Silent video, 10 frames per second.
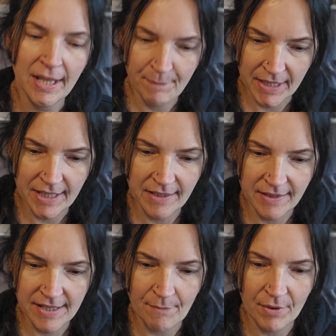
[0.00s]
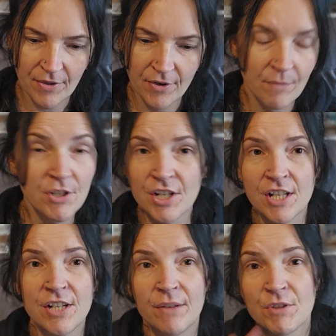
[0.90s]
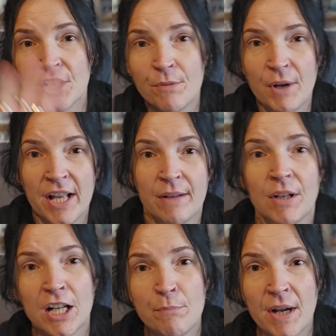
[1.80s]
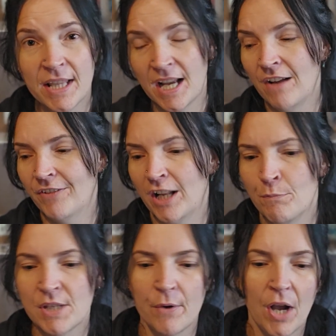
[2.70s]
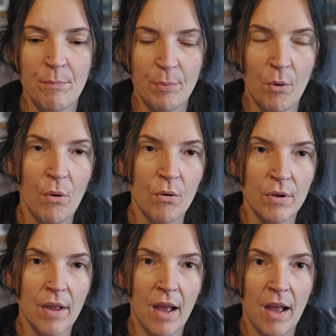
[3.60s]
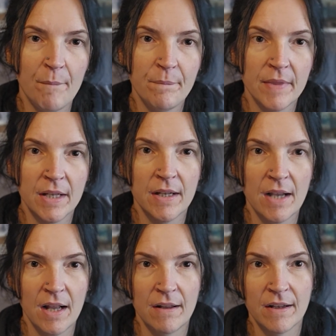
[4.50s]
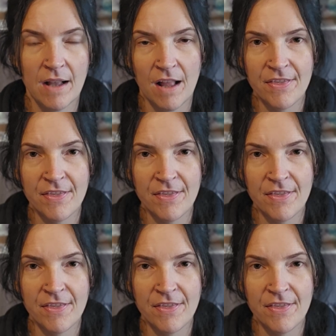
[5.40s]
at the beginning of December, I thought, I'm just going to do it. I'm just going to buy it. I'm going to buy the Cuff Club. So I bought the Cuff